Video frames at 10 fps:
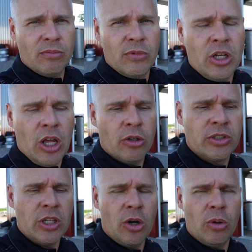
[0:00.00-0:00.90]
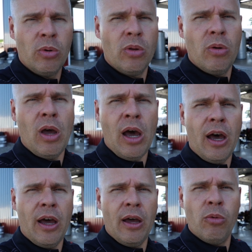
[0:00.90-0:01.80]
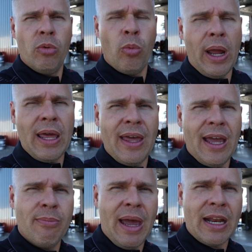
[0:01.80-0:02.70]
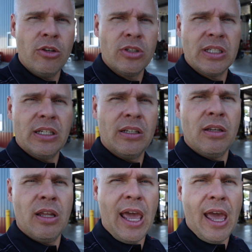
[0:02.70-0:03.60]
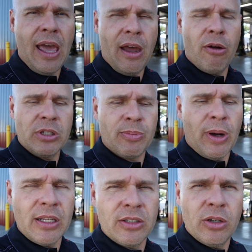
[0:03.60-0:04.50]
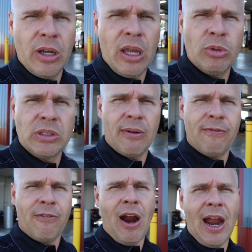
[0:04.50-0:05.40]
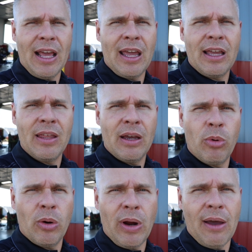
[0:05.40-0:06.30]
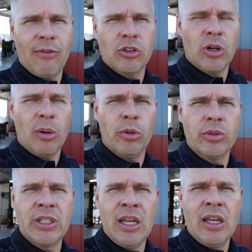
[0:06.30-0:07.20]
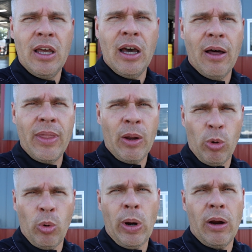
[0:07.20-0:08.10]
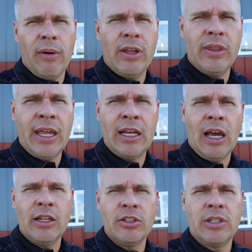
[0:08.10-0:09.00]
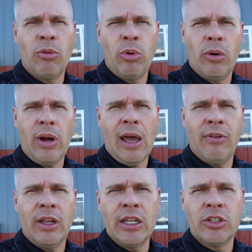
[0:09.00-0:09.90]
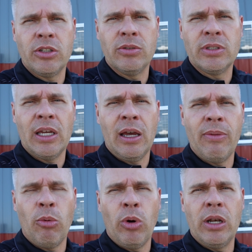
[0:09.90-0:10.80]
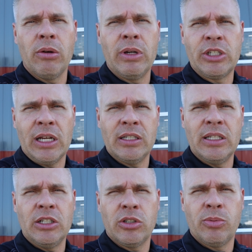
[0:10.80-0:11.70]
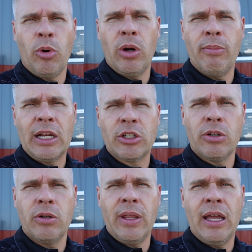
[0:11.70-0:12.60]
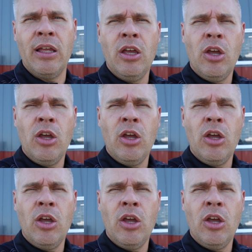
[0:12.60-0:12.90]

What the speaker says: you know, so the way that Magnuson responded to it, it was a Friday that we were having troubles. They were aware of it. They acknowledged that we were having issues. They wanted to reach out to Digisport, make sure that